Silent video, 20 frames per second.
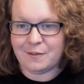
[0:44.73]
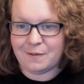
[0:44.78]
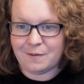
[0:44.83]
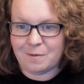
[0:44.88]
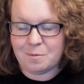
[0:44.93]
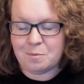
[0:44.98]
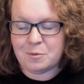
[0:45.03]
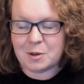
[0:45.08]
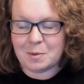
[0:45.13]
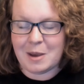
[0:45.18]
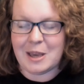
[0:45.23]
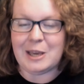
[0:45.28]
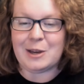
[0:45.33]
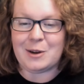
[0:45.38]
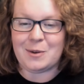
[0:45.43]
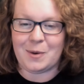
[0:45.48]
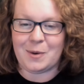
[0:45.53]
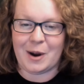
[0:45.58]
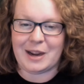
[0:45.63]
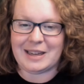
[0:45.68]
make your
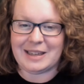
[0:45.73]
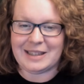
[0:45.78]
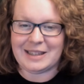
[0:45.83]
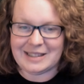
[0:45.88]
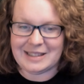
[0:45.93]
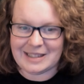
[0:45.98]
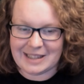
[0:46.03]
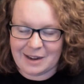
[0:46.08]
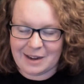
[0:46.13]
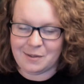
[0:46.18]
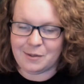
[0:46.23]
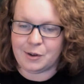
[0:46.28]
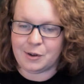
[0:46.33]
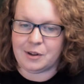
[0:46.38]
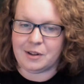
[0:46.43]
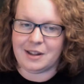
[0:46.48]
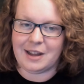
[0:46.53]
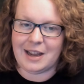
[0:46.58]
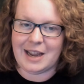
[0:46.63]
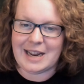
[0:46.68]
work delightful
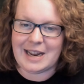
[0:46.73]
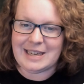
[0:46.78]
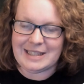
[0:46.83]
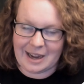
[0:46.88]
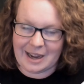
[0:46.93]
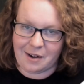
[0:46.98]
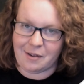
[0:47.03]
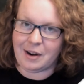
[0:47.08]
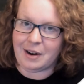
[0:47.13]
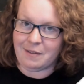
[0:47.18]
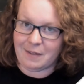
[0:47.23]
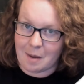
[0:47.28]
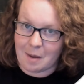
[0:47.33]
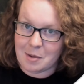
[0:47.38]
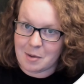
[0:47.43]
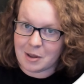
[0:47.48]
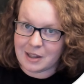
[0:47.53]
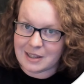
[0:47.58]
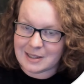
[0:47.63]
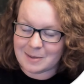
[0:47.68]
and downright
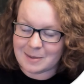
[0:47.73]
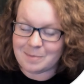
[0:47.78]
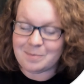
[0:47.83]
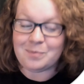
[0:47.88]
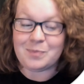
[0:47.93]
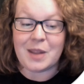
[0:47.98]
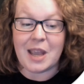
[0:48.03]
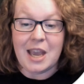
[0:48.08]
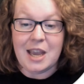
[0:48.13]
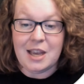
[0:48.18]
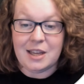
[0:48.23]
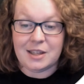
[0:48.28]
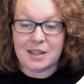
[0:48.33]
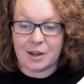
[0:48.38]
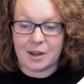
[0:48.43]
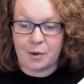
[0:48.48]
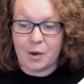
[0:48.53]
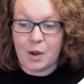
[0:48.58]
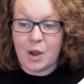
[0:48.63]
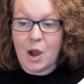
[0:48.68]
fabulous. So
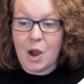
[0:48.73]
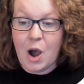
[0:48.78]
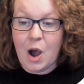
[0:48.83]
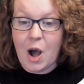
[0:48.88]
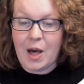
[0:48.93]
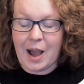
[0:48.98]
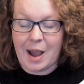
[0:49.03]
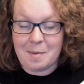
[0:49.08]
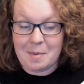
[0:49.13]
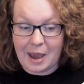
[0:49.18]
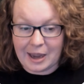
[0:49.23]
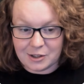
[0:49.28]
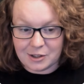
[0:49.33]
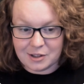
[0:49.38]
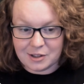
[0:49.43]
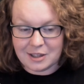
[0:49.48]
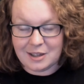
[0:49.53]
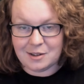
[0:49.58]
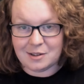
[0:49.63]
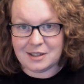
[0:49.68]
I'm actually
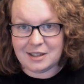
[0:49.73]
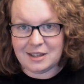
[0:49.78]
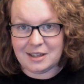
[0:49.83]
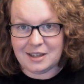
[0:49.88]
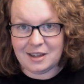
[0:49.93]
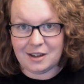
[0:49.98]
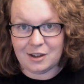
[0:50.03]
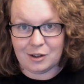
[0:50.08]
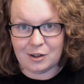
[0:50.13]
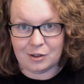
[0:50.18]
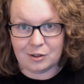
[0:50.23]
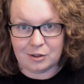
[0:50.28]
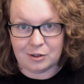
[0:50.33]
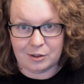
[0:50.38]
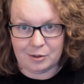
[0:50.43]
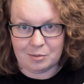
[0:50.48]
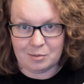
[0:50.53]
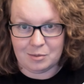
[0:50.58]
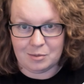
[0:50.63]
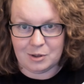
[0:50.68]
using
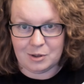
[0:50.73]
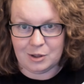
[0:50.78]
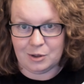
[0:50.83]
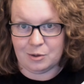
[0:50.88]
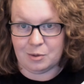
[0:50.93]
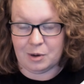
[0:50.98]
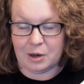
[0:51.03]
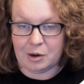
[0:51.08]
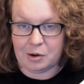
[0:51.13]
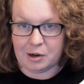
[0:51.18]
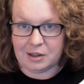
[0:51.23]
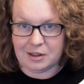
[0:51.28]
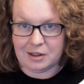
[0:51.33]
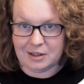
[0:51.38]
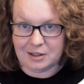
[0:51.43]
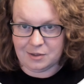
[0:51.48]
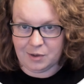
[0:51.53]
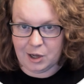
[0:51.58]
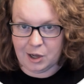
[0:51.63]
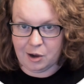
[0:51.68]
Loom to record this
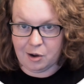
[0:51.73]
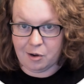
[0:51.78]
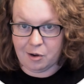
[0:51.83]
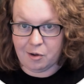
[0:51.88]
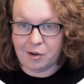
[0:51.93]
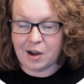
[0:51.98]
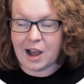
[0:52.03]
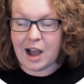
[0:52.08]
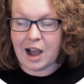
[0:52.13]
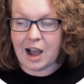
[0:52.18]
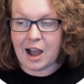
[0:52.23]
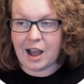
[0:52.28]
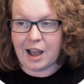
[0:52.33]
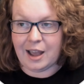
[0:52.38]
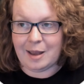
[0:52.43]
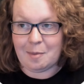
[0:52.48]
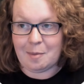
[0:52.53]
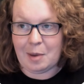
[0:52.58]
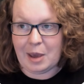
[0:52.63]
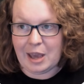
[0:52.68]
video. I
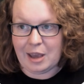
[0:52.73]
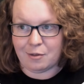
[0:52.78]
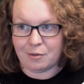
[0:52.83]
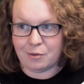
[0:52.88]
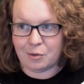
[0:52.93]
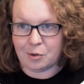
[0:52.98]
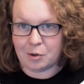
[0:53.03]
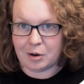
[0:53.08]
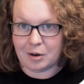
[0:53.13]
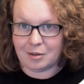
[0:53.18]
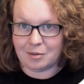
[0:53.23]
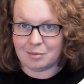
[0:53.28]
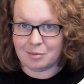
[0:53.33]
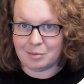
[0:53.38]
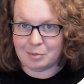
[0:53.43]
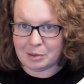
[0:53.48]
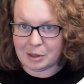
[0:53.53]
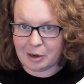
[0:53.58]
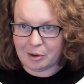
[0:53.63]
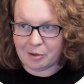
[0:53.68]
pay for
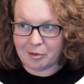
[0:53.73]
Pro